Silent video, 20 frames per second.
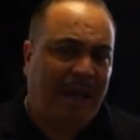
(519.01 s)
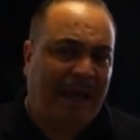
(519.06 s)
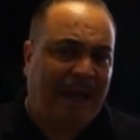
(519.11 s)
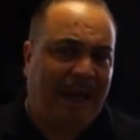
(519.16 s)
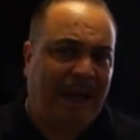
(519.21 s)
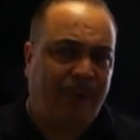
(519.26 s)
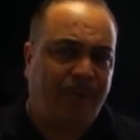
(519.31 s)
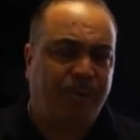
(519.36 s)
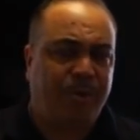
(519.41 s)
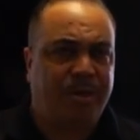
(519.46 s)

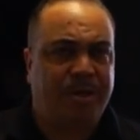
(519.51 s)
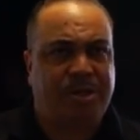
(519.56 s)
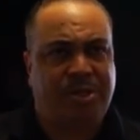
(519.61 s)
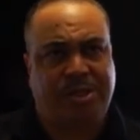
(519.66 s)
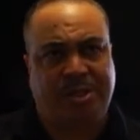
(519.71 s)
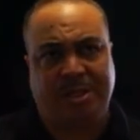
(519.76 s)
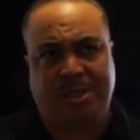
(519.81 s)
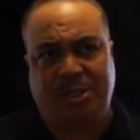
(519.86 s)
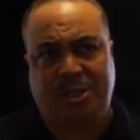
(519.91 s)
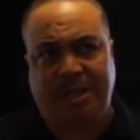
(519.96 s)
I would
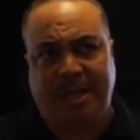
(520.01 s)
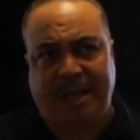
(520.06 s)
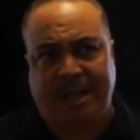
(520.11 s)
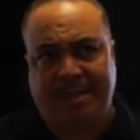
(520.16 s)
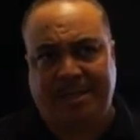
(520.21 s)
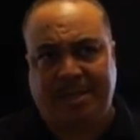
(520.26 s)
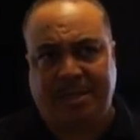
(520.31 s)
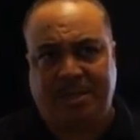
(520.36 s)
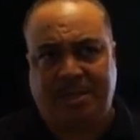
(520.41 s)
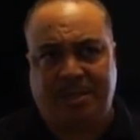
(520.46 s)

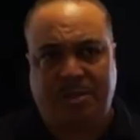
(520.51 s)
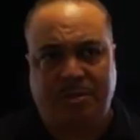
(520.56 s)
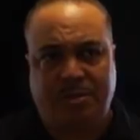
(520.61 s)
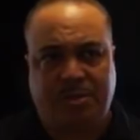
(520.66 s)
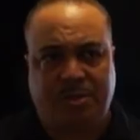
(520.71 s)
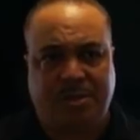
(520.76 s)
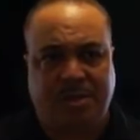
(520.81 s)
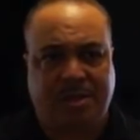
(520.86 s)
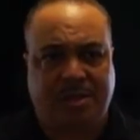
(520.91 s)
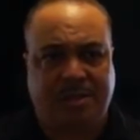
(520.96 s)
suggest that you should